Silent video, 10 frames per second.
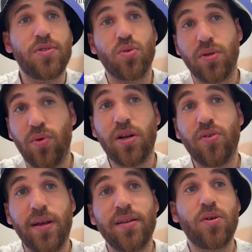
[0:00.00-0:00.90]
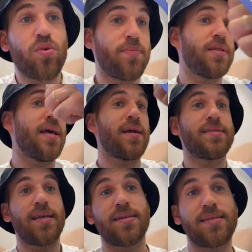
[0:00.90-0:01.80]
So the record ID will be the
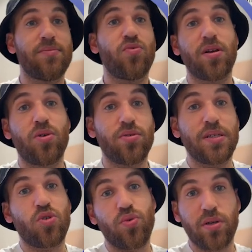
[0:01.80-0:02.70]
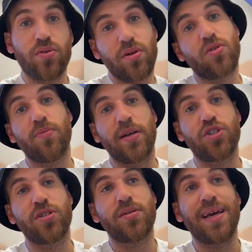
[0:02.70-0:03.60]
exact same record that triggered the
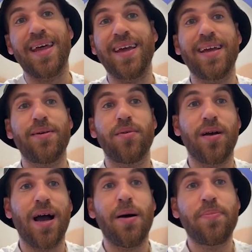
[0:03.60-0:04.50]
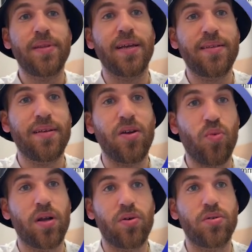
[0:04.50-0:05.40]
automation, and I update a
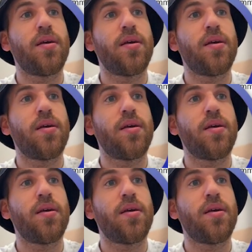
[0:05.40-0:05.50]
record.